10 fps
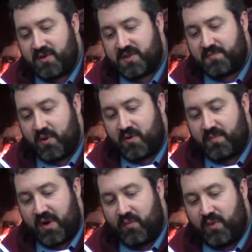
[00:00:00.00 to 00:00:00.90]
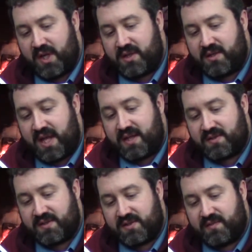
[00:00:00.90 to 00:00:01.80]
Martin spoke about what it
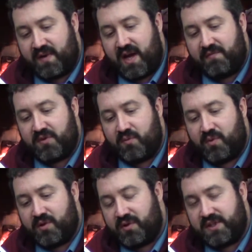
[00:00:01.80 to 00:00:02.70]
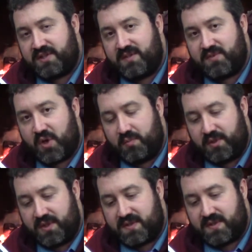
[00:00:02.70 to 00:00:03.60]
takes to survive in a world that
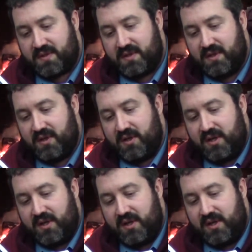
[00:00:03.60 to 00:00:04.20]
seems hopeless.